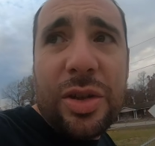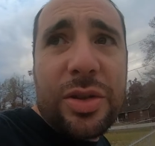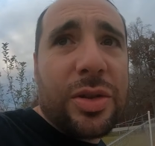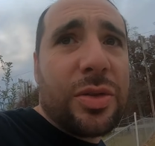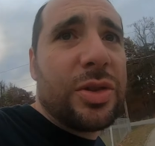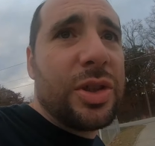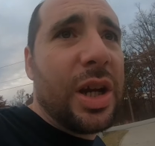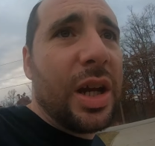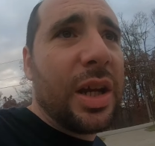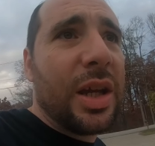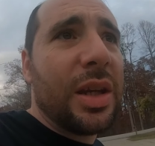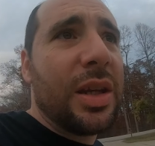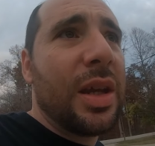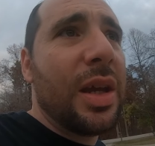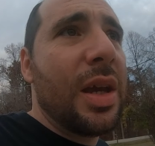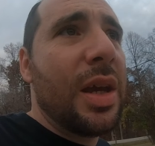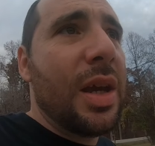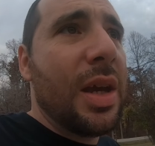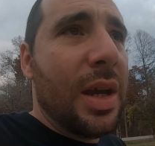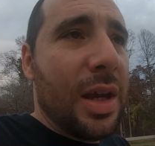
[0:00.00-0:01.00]
Also check it.
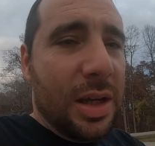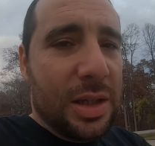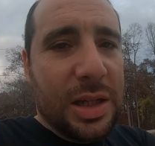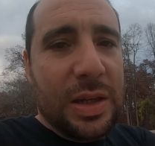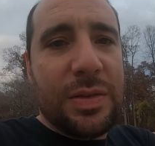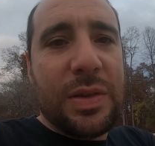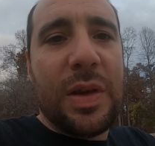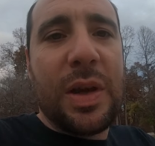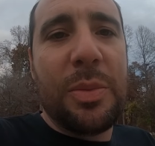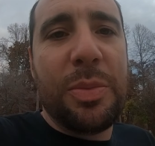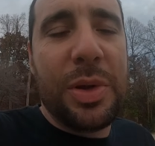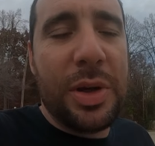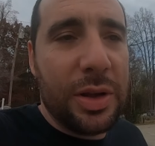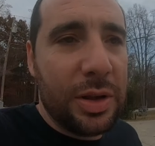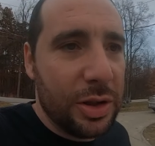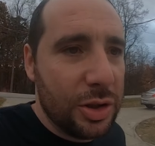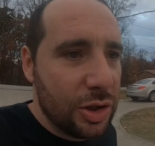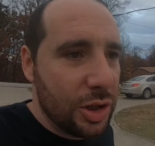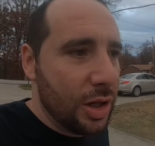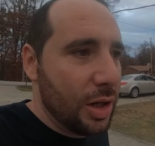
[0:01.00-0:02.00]
Steve's gonna put it in
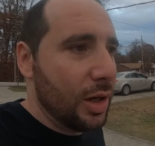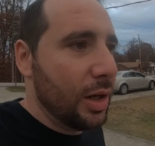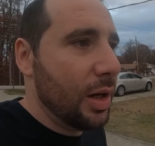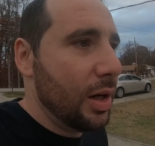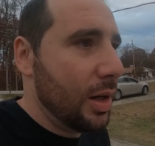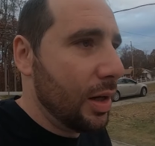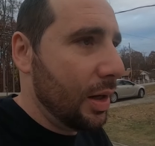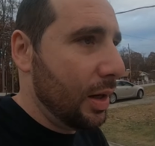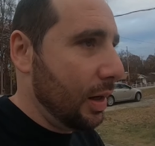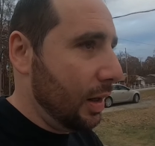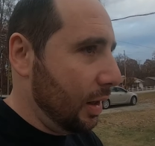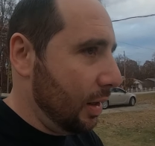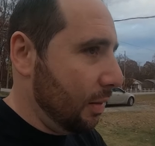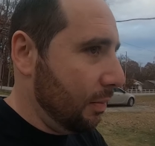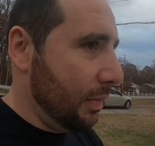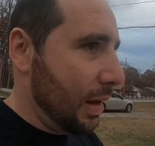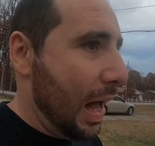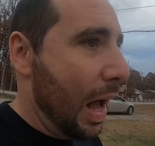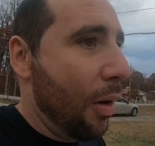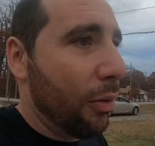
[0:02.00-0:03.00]
the jug.
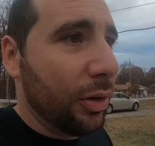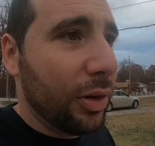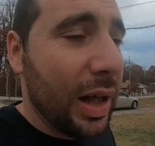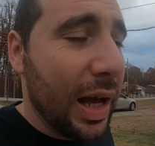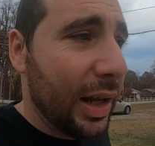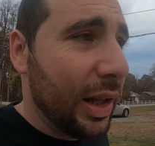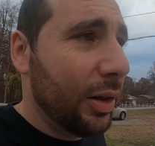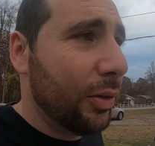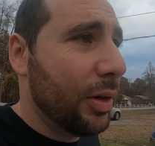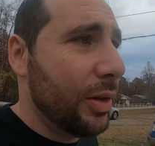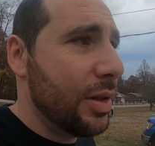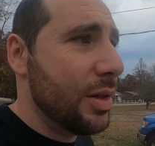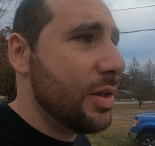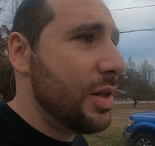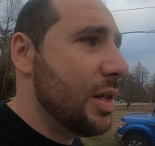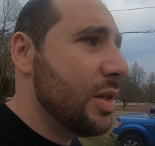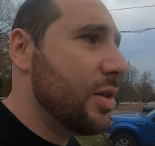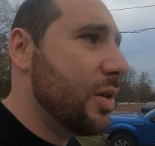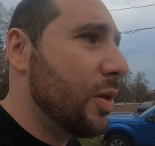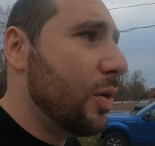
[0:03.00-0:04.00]
I would gladly run this
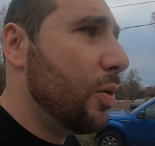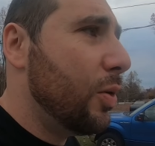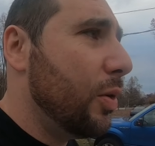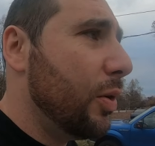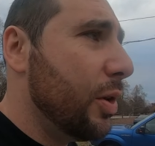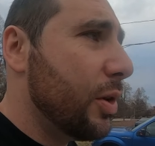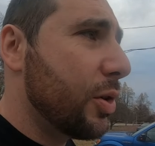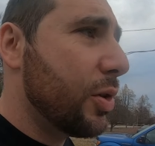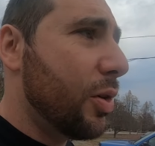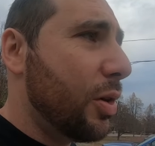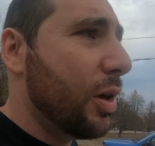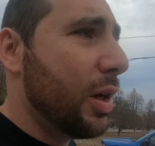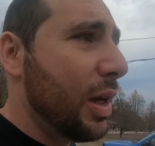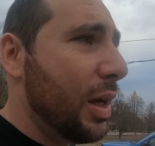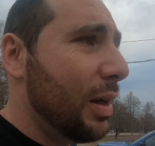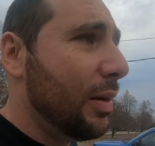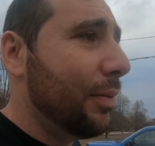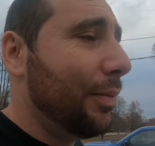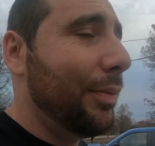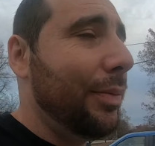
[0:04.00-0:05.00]
Nissan oil in this car
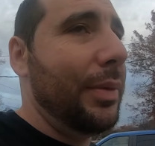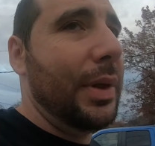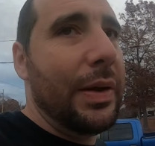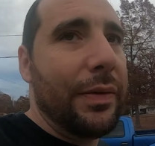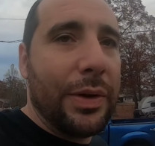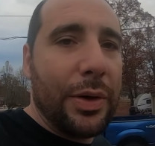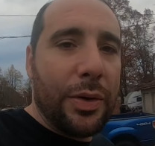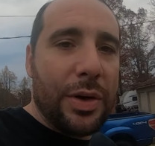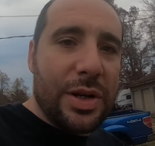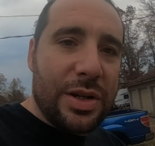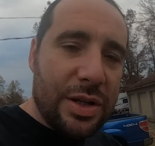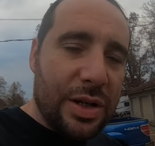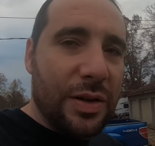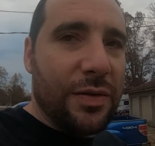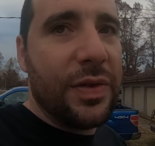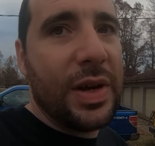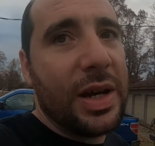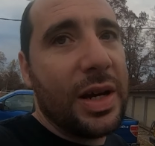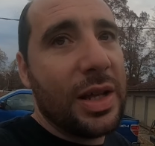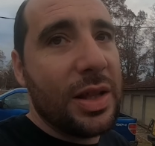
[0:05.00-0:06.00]
again, even though it is an
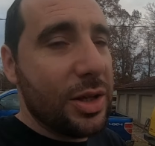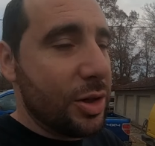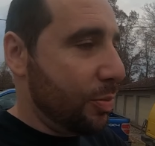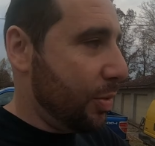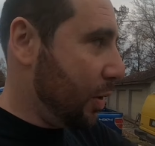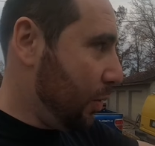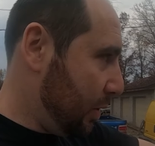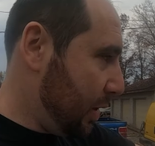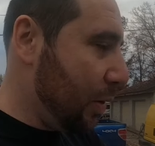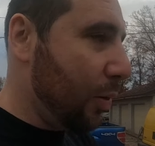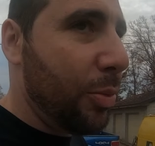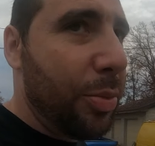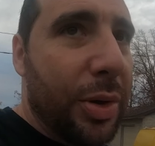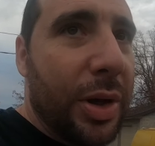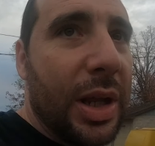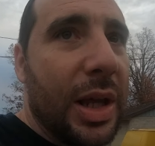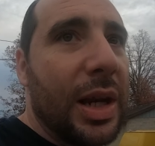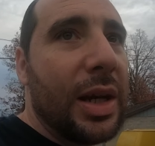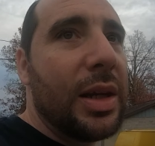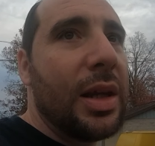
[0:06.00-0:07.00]
Infiniti. This is probably what they would
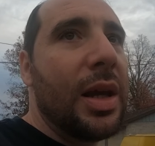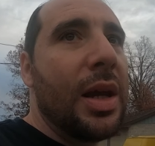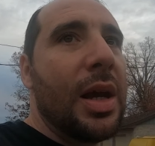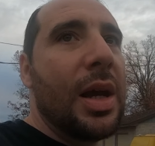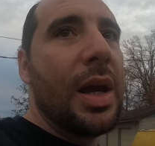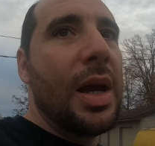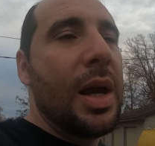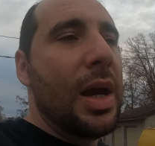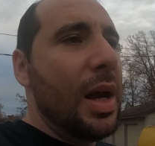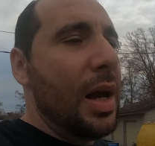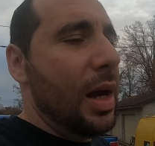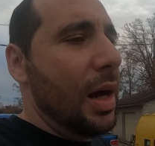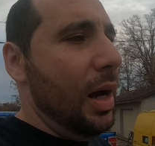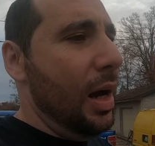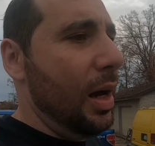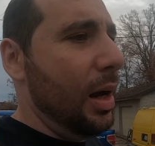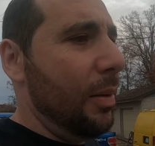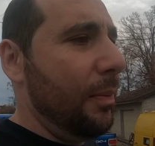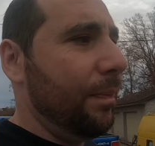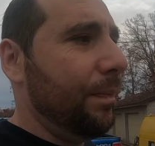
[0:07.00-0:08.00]
put in it.
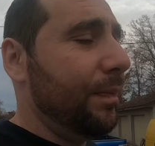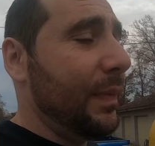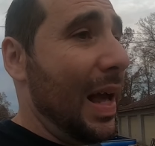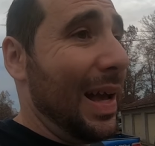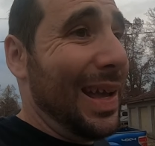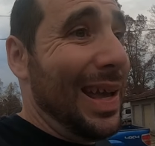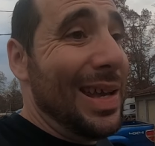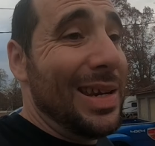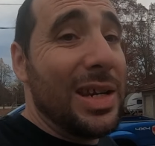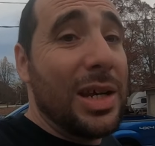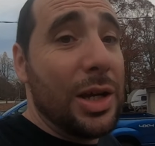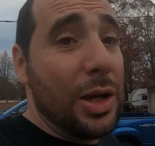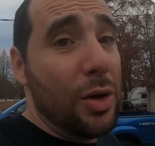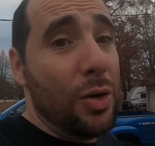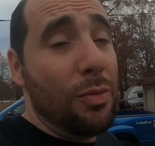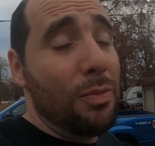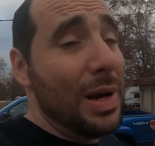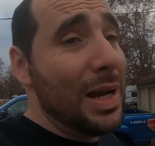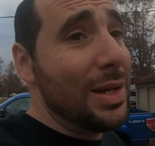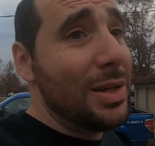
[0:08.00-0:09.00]
I can't tell you
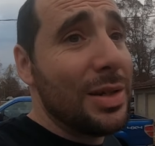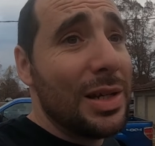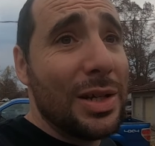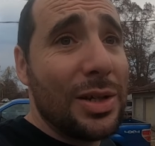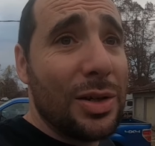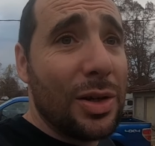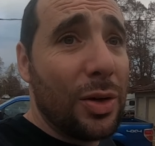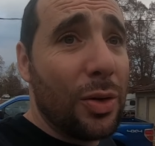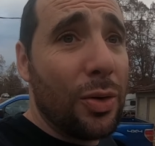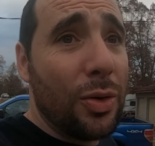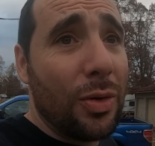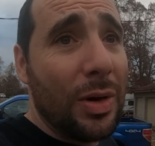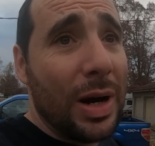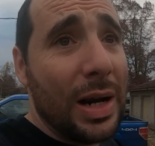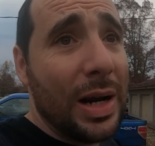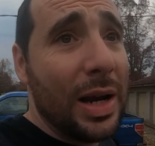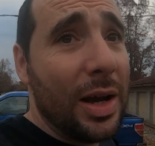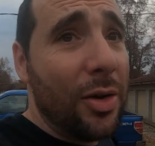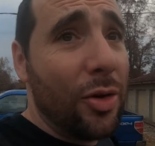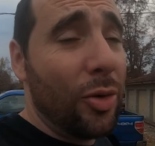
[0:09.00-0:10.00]
who makes Nissan oil
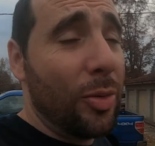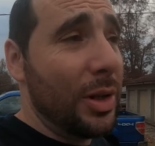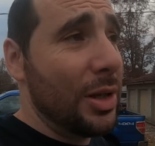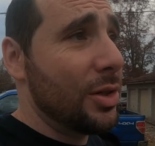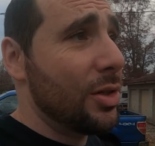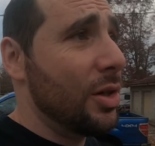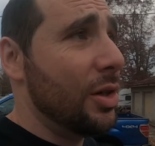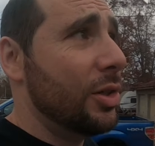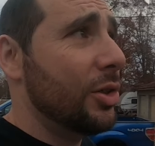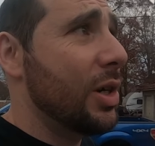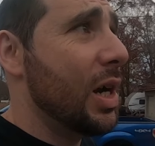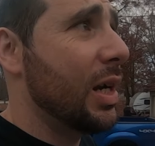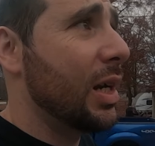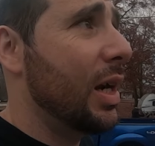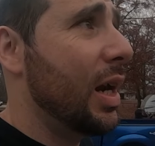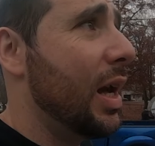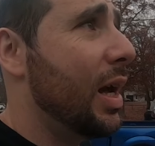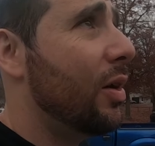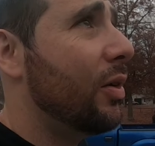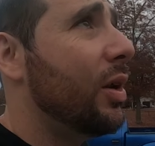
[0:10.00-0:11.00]
right now. Normally it's
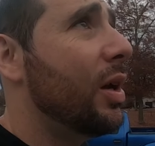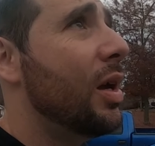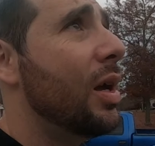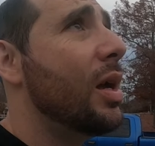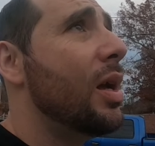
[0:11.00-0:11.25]
contracted out.